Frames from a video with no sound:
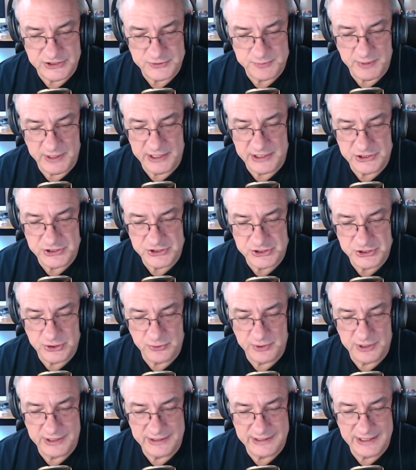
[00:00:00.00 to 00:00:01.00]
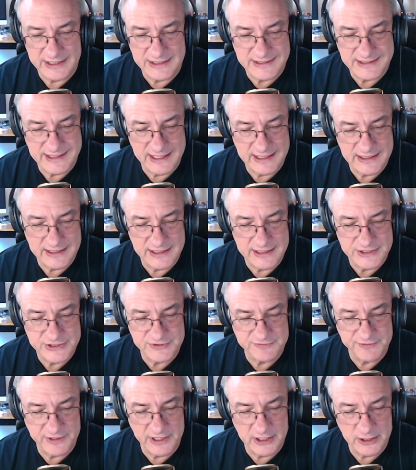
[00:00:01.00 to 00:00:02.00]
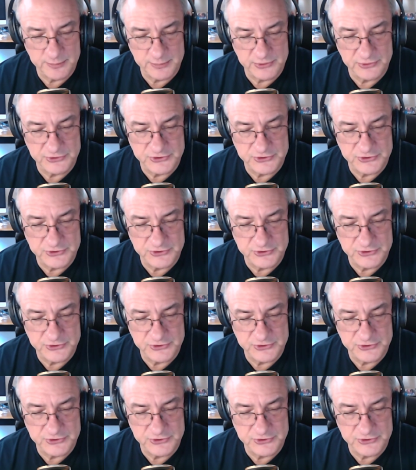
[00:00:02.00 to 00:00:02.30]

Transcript: by ensuring that data is available